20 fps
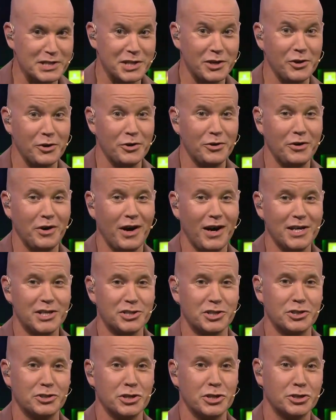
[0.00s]
do, I
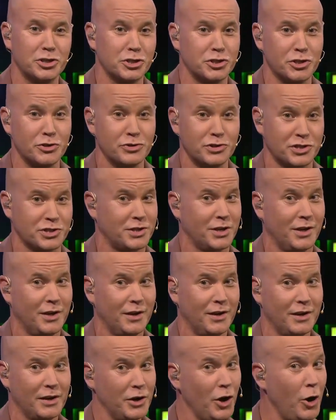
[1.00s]
should introduce
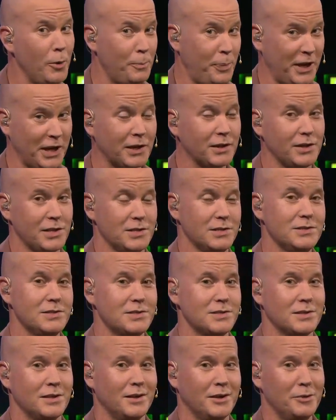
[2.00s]
not
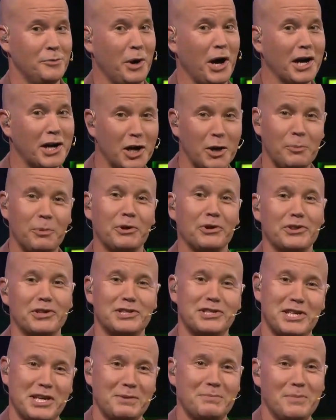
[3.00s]
piglins, but a couple of the
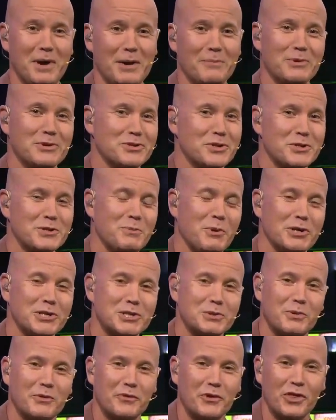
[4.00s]
team members
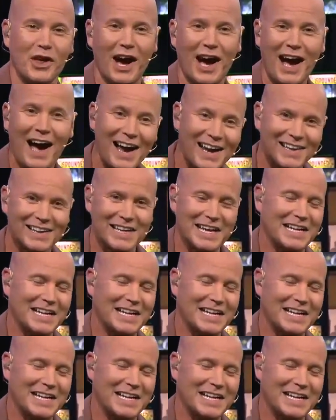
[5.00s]
responsible for the highly